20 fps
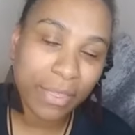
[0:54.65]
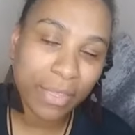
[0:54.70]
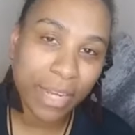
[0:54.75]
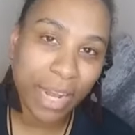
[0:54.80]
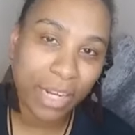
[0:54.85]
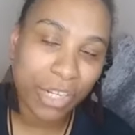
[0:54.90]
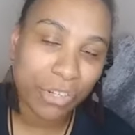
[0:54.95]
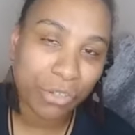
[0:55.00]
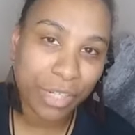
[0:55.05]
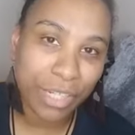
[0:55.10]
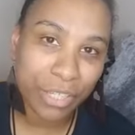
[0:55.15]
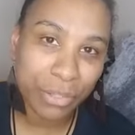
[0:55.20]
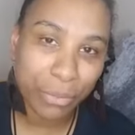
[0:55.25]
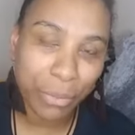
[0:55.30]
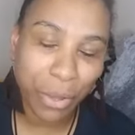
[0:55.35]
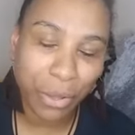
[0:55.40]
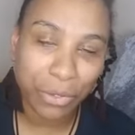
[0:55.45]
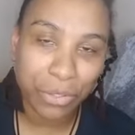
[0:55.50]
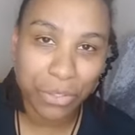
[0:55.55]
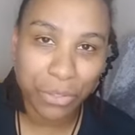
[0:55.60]

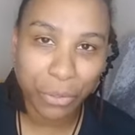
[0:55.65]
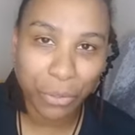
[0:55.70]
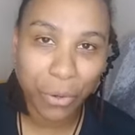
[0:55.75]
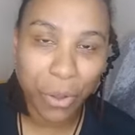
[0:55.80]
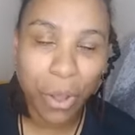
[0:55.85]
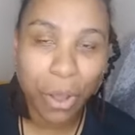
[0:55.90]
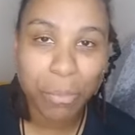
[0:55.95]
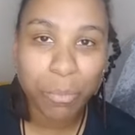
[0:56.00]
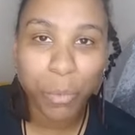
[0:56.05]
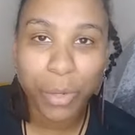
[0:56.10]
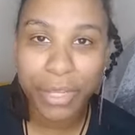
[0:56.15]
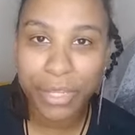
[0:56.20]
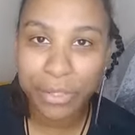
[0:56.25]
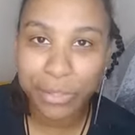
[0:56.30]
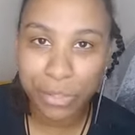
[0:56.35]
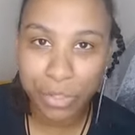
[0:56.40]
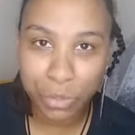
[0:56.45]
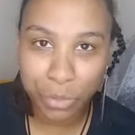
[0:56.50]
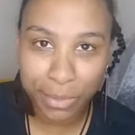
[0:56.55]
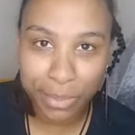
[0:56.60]
thenaturallyyoucoach.com, where you
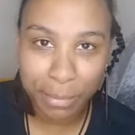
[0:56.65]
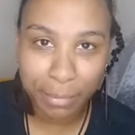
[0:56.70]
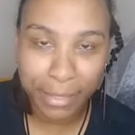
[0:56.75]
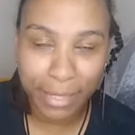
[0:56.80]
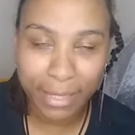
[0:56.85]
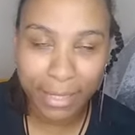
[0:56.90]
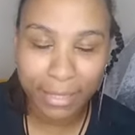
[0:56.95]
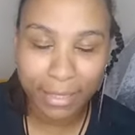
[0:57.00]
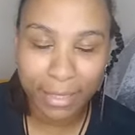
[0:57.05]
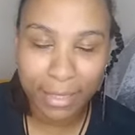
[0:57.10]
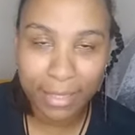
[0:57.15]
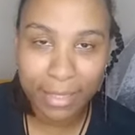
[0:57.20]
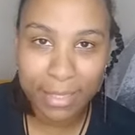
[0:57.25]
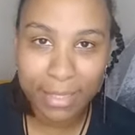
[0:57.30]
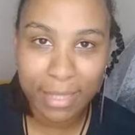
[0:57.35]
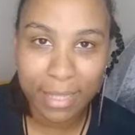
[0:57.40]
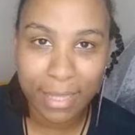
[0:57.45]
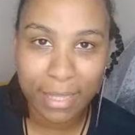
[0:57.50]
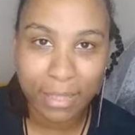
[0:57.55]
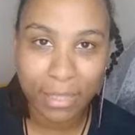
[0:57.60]
can join the mailing list
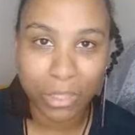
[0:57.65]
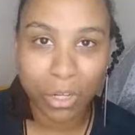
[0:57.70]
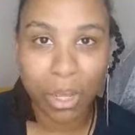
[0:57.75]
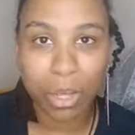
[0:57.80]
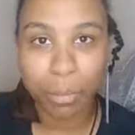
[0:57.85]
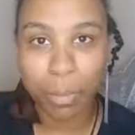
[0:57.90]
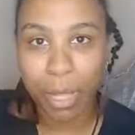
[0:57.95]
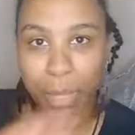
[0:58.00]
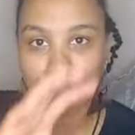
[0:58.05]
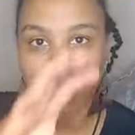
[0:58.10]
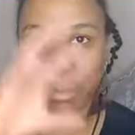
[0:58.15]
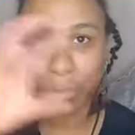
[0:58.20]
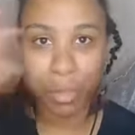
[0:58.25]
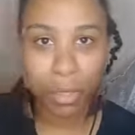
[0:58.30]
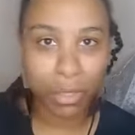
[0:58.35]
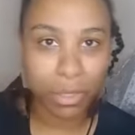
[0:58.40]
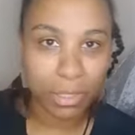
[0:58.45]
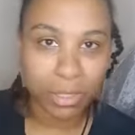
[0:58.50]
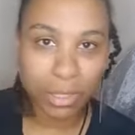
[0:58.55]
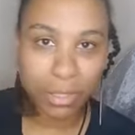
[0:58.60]
in the dark purple
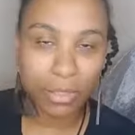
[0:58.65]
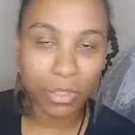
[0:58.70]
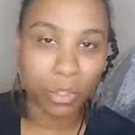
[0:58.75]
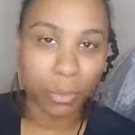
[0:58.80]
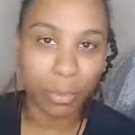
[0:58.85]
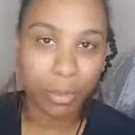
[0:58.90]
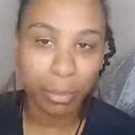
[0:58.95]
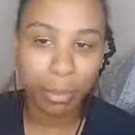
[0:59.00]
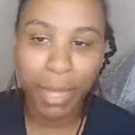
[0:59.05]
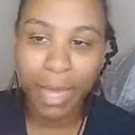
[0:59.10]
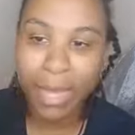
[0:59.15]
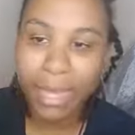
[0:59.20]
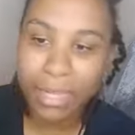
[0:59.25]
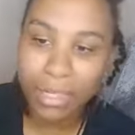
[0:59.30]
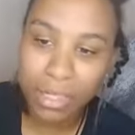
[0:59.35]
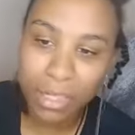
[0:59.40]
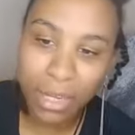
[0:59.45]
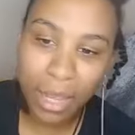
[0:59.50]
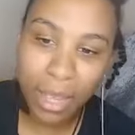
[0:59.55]
box at the top of the page,